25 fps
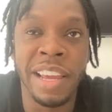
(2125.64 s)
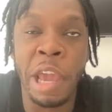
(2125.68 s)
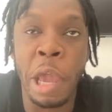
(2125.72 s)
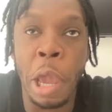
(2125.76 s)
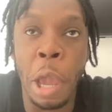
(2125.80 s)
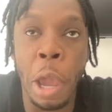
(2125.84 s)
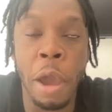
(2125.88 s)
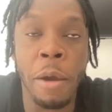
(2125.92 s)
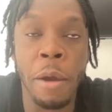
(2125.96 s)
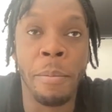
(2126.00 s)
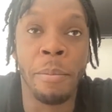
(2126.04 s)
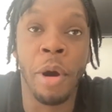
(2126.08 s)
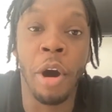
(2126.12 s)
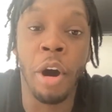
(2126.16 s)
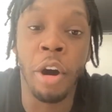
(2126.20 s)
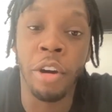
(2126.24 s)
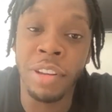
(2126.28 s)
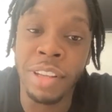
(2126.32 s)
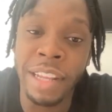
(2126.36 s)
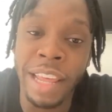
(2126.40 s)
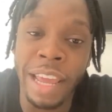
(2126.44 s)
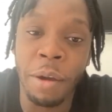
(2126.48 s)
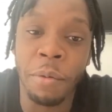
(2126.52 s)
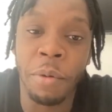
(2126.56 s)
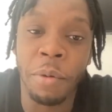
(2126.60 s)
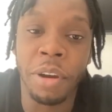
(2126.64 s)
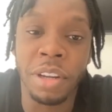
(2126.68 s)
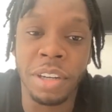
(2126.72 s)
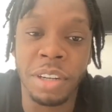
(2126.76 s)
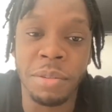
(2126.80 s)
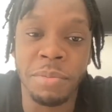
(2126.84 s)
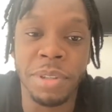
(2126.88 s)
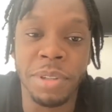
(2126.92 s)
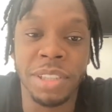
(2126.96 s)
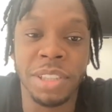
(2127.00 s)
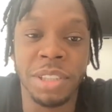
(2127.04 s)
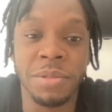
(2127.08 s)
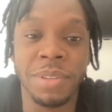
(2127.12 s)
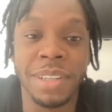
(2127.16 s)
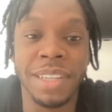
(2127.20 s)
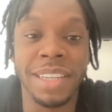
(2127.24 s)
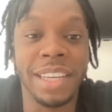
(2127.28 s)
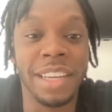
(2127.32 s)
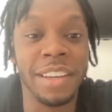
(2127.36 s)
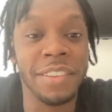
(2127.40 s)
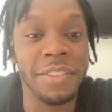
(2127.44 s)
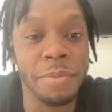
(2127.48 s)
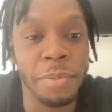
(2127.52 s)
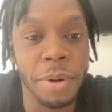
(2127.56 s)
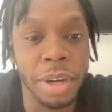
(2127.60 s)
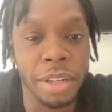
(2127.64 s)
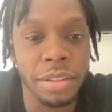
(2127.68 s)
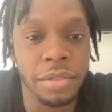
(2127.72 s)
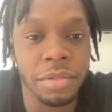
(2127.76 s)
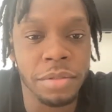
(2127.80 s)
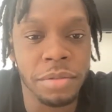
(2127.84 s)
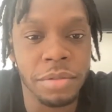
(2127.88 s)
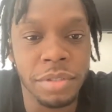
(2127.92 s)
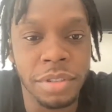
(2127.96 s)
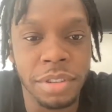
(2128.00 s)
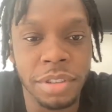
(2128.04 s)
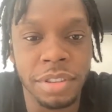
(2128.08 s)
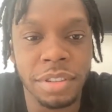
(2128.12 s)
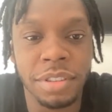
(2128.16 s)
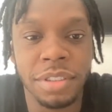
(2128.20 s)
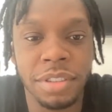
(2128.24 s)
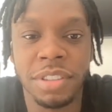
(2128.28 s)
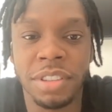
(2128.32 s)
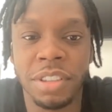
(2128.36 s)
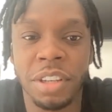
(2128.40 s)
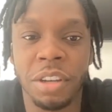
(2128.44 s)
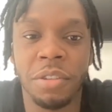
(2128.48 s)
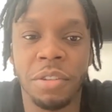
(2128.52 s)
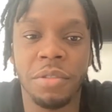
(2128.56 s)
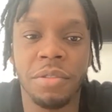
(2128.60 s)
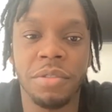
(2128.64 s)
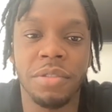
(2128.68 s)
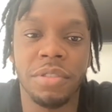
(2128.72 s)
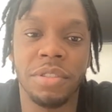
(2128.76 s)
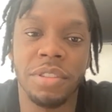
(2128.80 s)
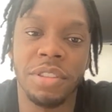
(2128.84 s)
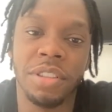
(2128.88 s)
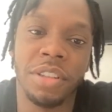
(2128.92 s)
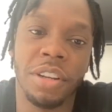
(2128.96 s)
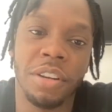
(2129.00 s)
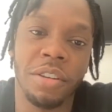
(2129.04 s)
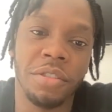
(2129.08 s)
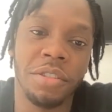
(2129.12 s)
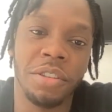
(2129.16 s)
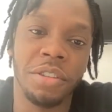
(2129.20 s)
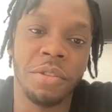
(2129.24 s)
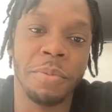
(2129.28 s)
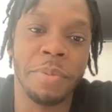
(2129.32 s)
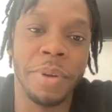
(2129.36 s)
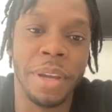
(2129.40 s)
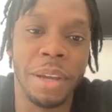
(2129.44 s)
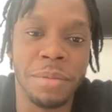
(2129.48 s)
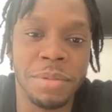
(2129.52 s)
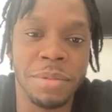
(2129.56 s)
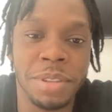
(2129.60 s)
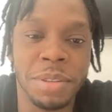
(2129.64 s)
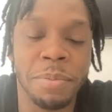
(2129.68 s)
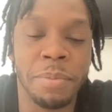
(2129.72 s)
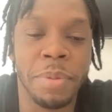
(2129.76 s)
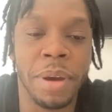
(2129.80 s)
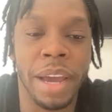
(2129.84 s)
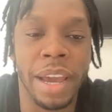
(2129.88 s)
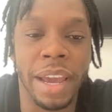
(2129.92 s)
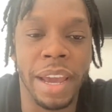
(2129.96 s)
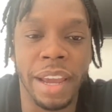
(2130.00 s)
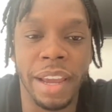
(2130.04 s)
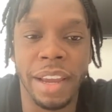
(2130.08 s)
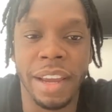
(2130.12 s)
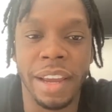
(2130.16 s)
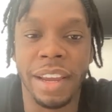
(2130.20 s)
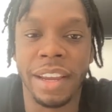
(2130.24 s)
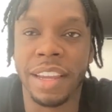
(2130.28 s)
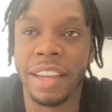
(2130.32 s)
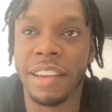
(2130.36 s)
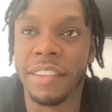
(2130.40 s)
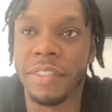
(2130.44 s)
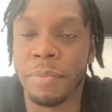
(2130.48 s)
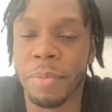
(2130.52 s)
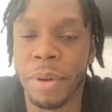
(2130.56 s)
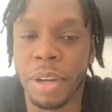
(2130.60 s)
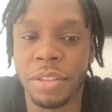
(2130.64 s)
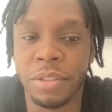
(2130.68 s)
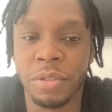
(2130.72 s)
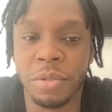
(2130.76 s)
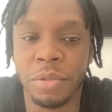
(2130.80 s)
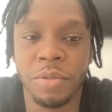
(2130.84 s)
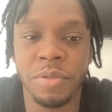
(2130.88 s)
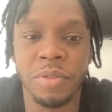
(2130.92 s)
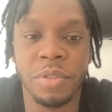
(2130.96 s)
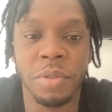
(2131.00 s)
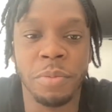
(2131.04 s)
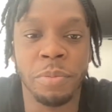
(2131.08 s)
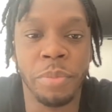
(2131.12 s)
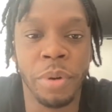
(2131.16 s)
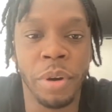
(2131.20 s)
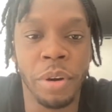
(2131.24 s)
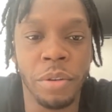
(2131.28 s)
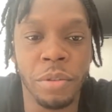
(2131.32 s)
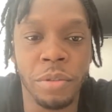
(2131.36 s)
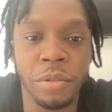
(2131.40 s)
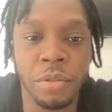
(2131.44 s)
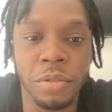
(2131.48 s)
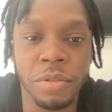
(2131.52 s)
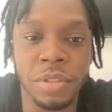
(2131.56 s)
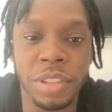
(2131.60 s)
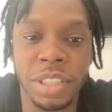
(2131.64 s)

But on there, we're going to be doing gift bundles. So, you know, you'll be able to buy a gift bundle with the bottles.